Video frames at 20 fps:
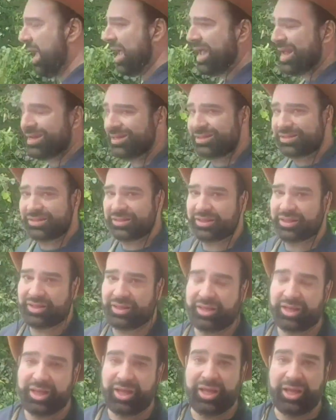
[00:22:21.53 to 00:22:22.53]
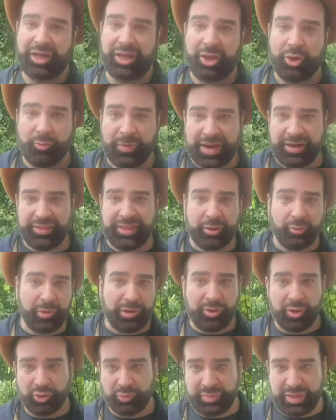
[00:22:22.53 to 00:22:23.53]
And when they
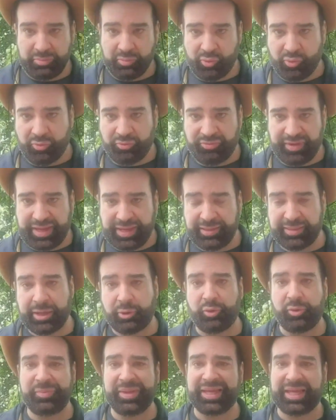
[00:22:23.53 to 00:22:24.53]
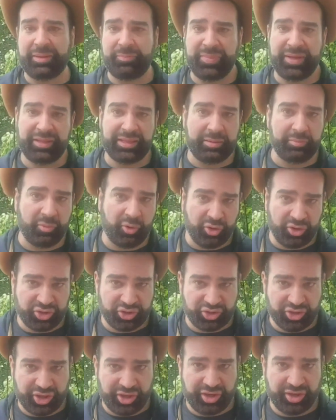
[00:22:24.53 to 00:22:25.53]
will not be moving, they will be keeping the
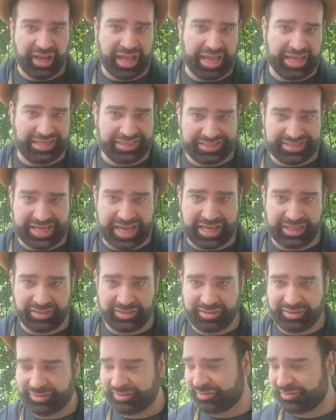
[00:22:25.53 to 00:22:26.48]
moisture inside.